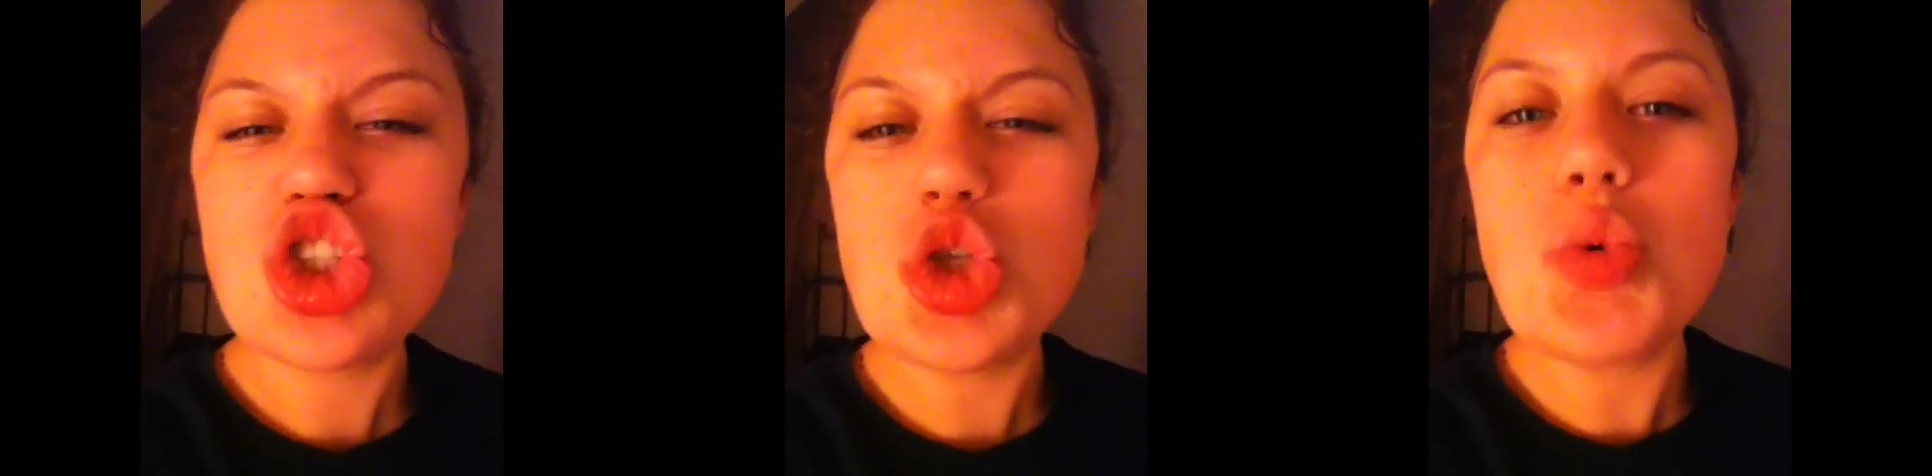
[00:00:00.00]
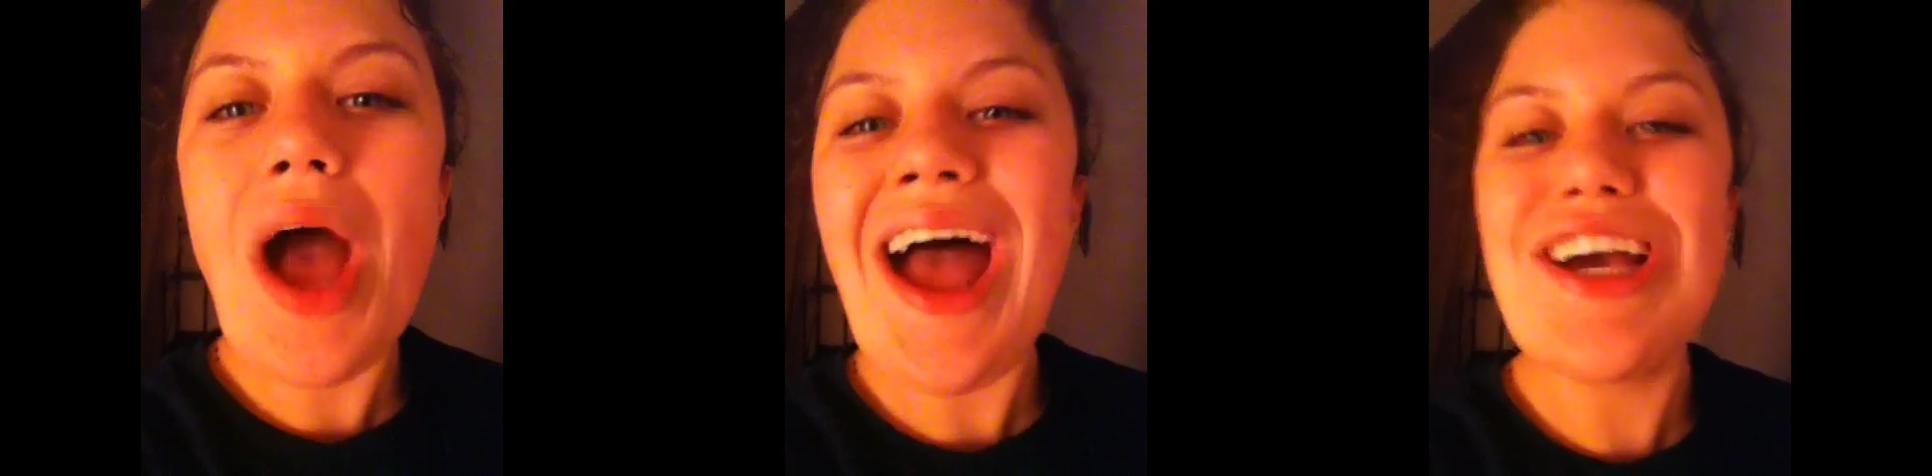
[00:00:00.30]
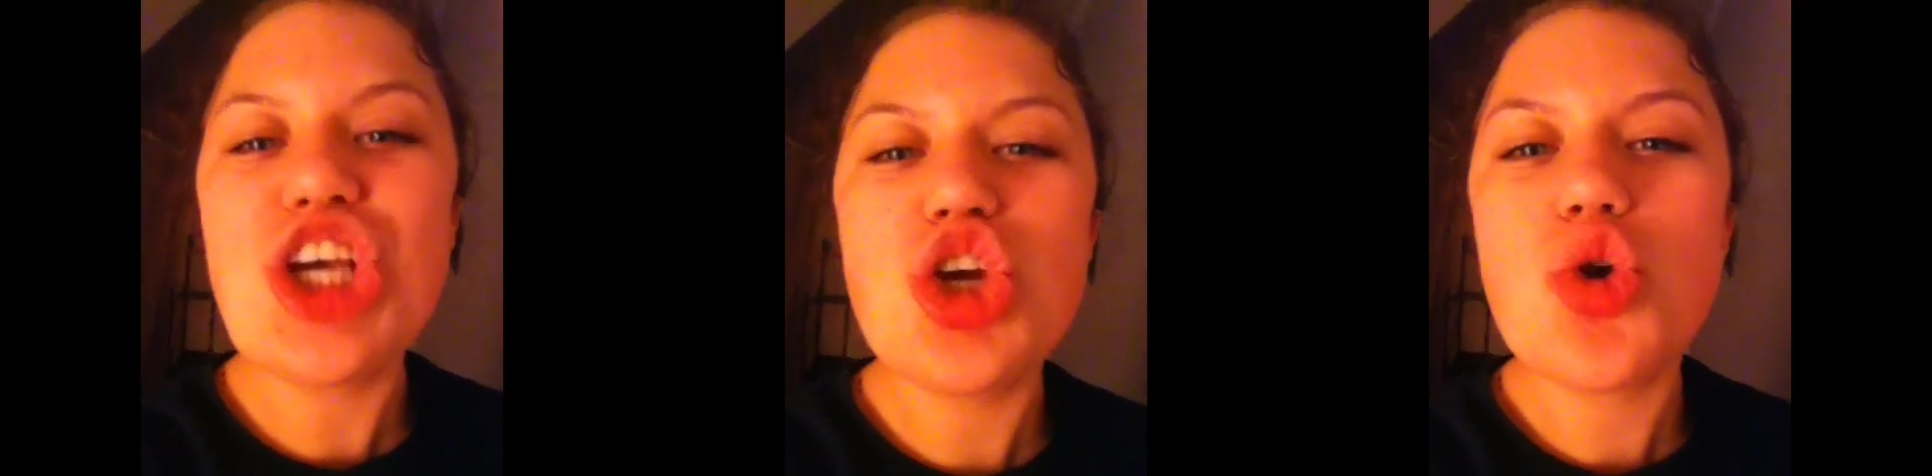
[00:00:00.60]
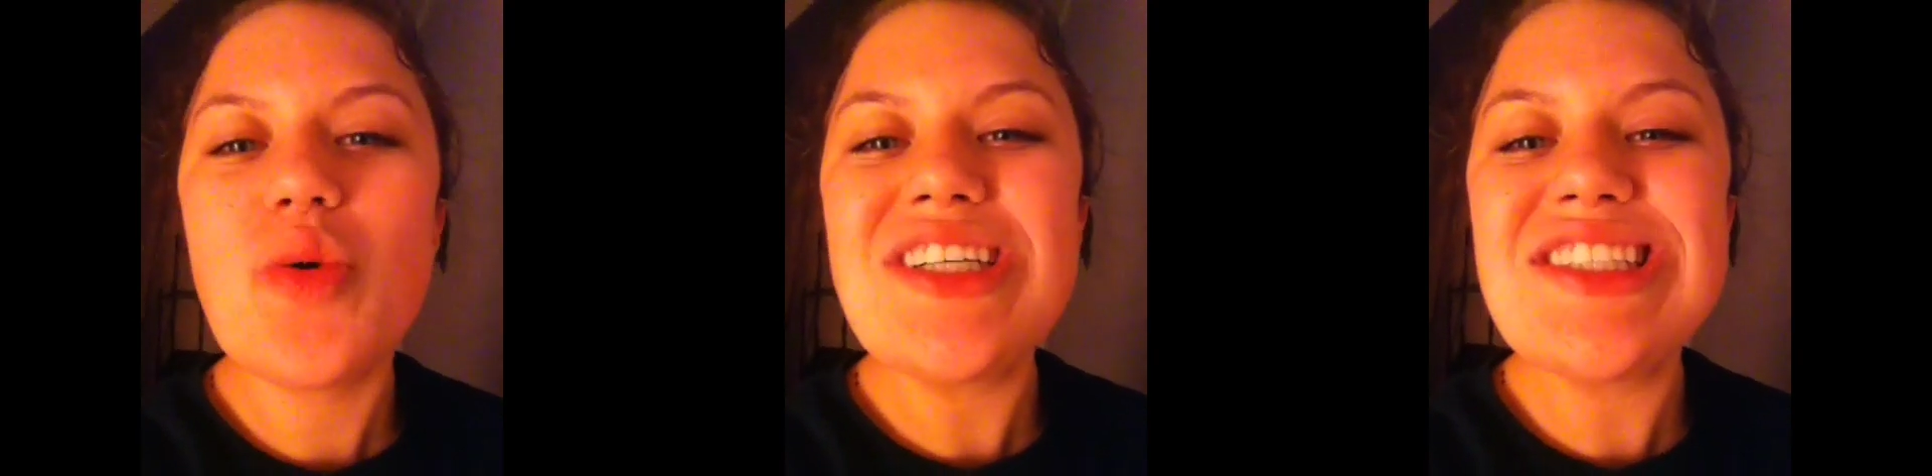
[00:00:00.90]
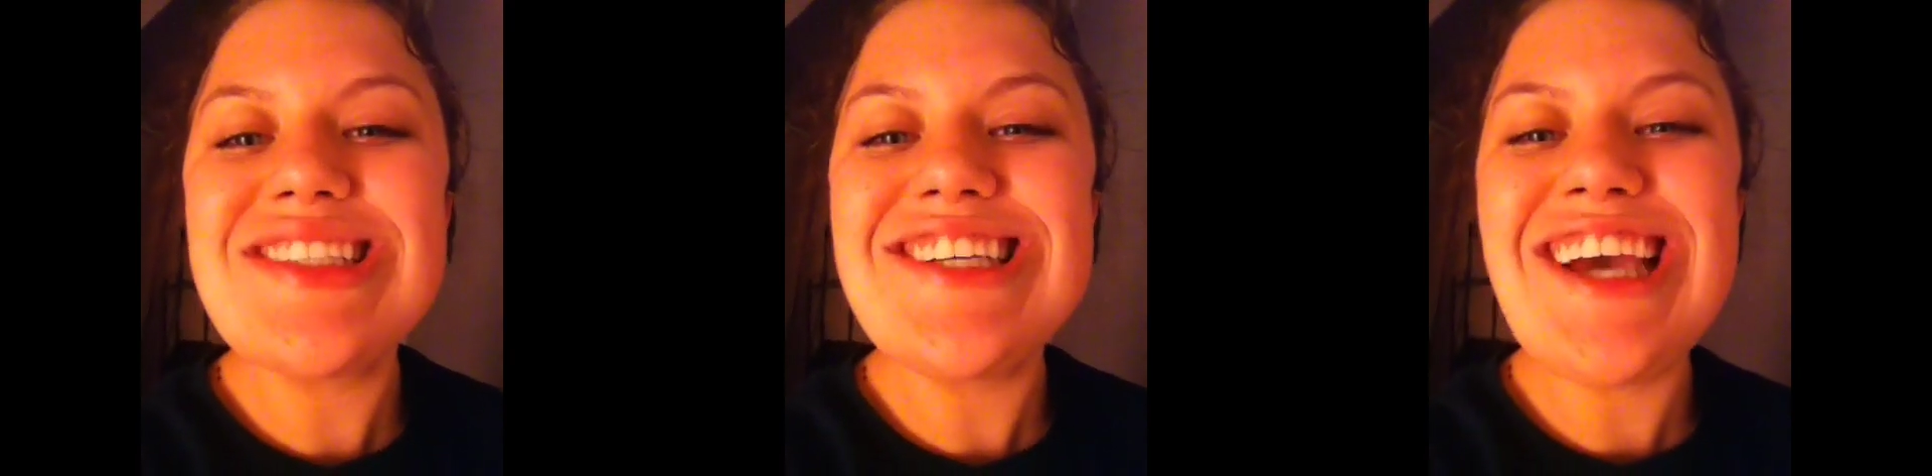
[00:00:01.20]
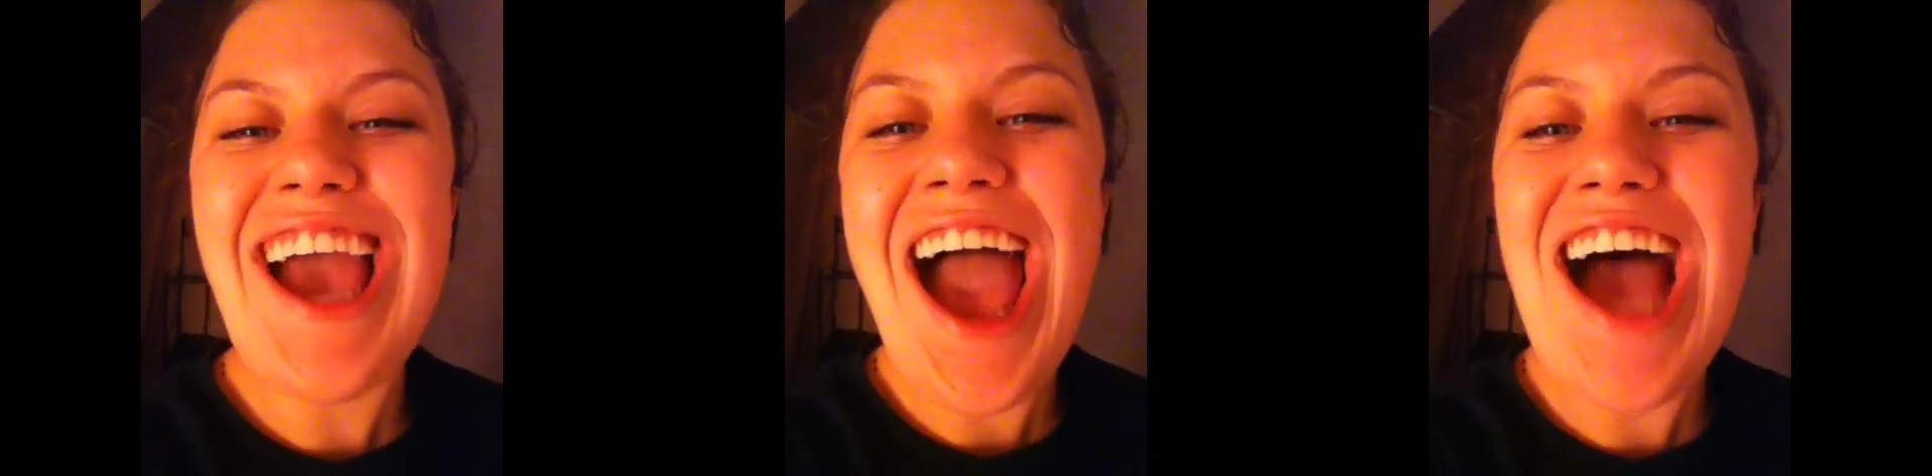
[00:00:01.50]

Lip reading: to accurately